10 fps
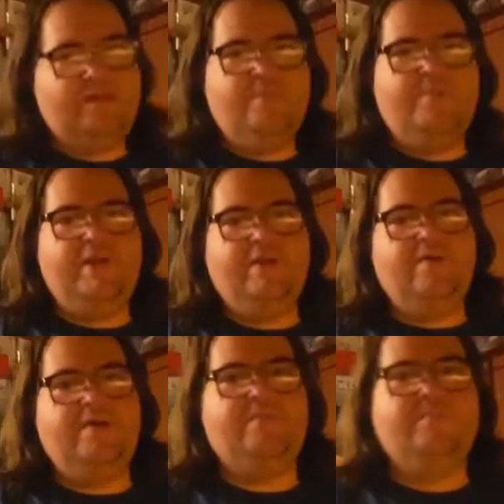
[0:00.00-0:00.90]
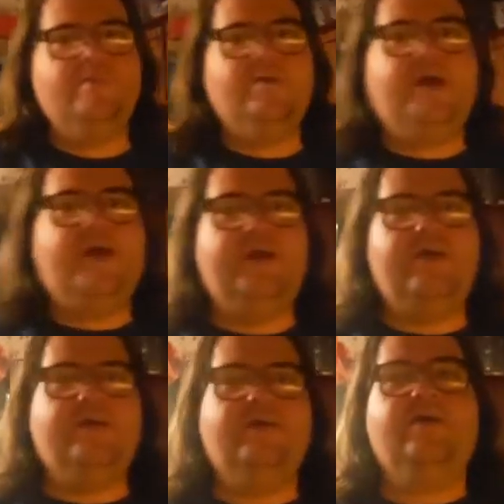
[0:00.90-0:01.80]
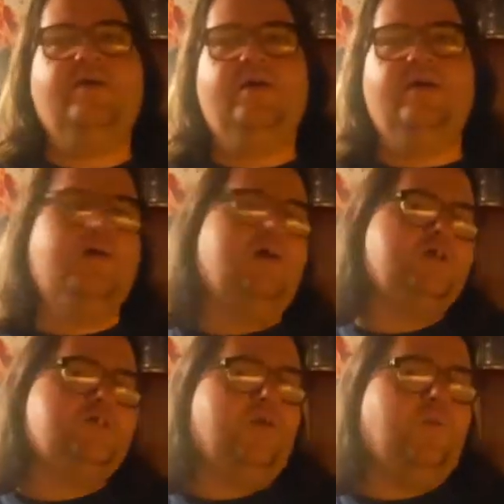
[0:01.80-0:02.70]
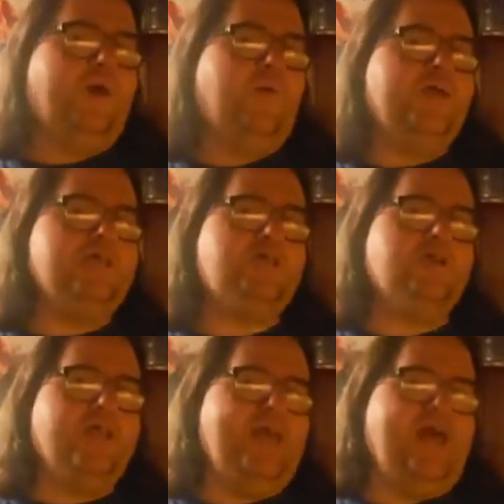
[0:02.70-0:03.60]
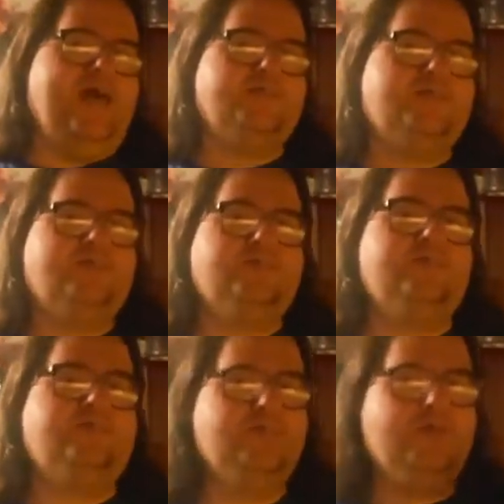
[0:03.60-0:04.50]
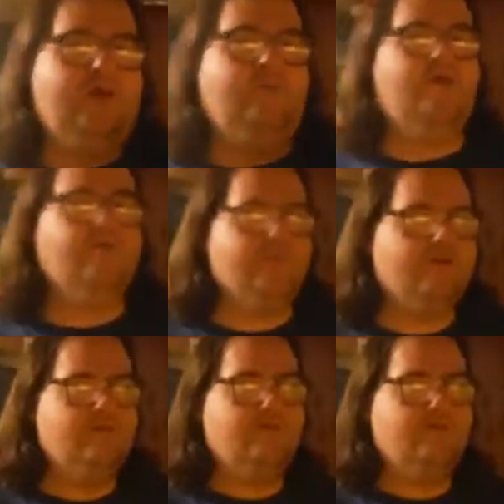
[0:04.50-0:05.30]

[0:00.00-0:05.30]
there to pick you up. Okay, so why waste your gas to come over?